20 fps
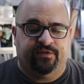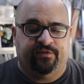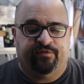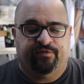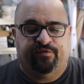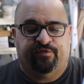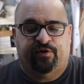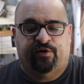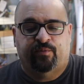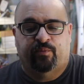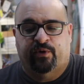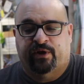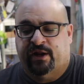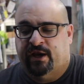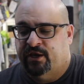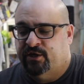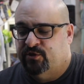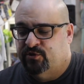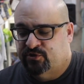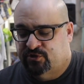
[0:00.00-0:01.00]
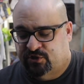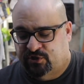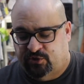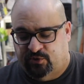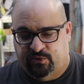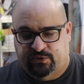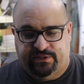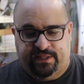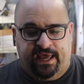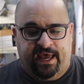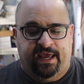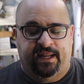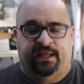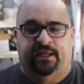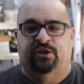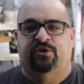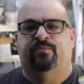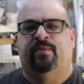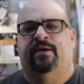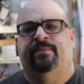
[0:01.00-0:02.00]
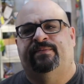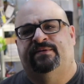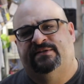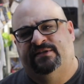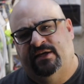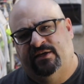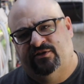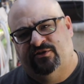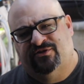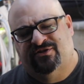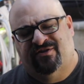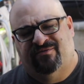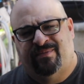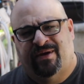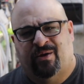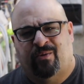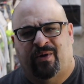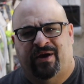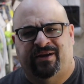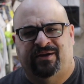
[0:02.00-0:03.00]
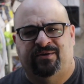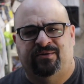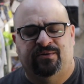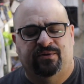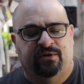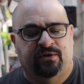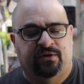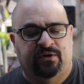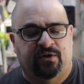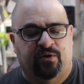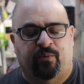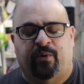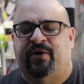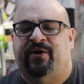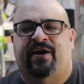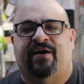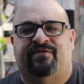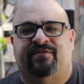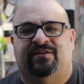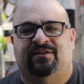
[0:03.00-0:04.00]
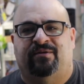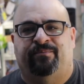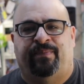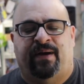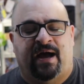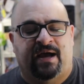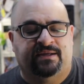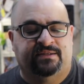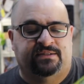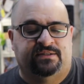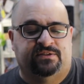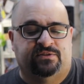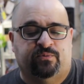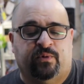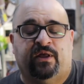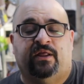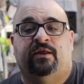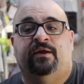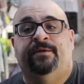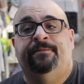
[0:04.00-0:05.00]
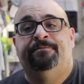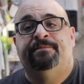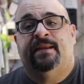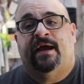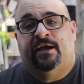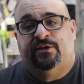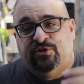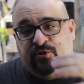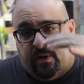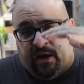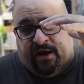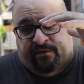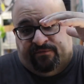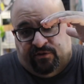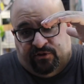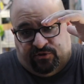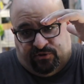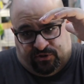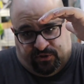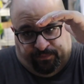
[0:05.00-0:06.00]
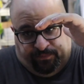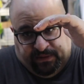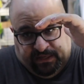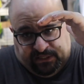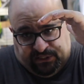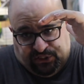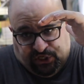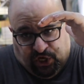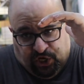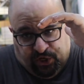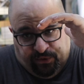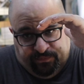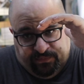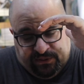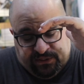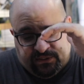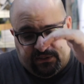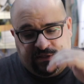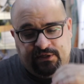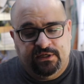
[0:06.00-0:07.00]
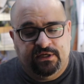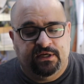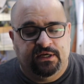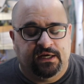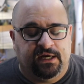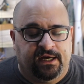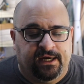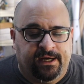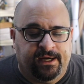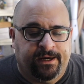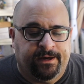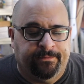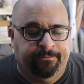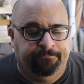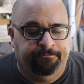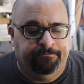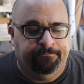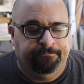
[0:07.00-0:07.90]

from when I used to use that. And you might be saying to yourself, Mike, why do you, why do you have the little boxes? Well, I do have the, the big tubs um,